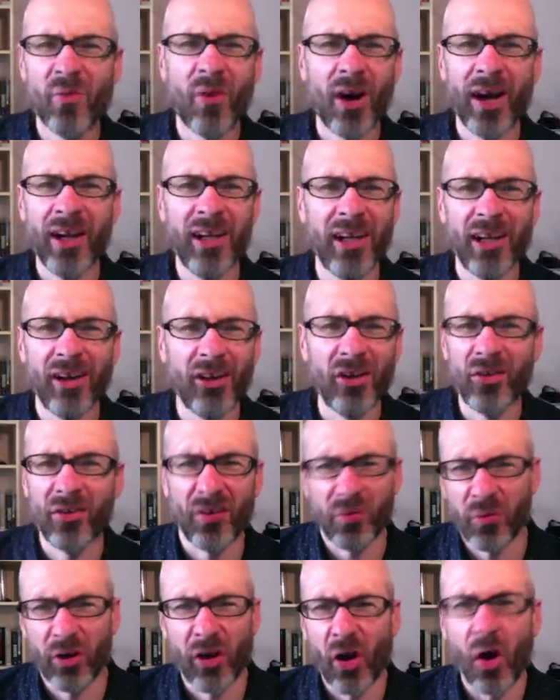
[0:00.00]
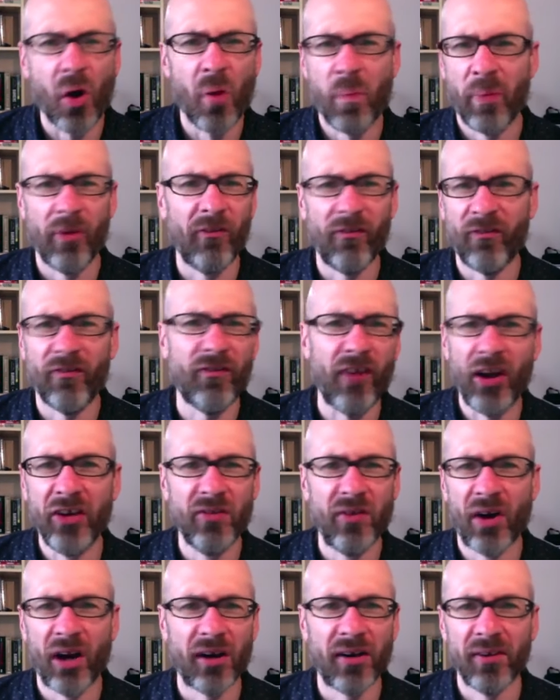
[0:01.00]
whining? You just want to open
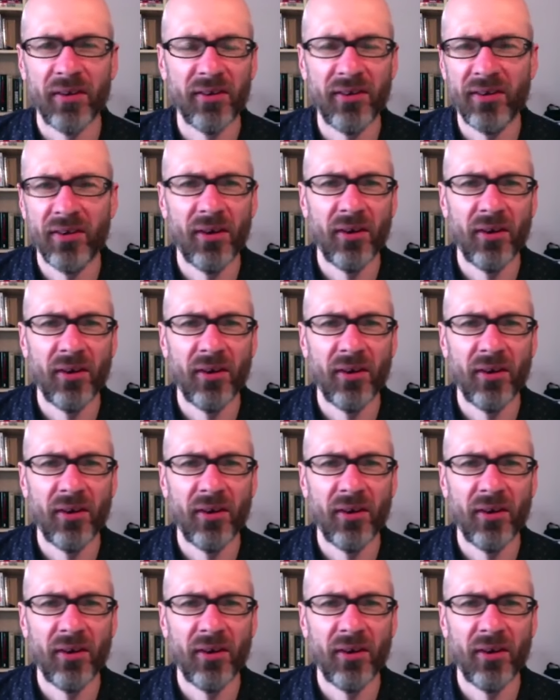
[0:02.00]
Fuddruckers,